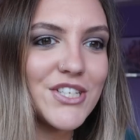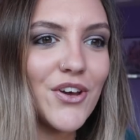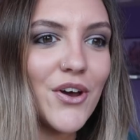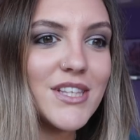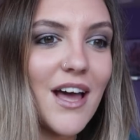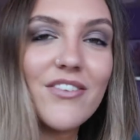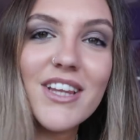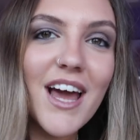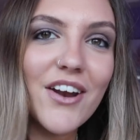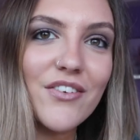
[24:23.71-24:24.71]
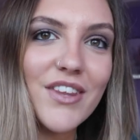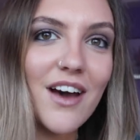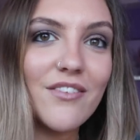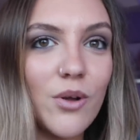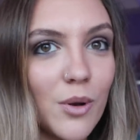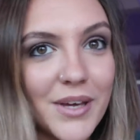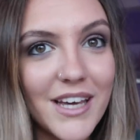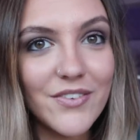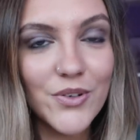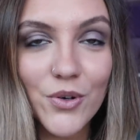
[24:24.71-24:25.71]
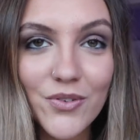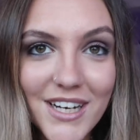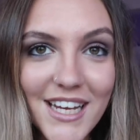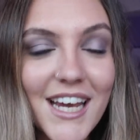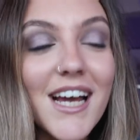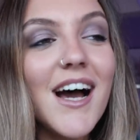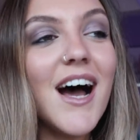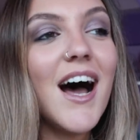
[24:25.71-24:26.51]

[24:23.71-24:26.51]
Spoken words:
So definitely head over there and follow me if you're not already.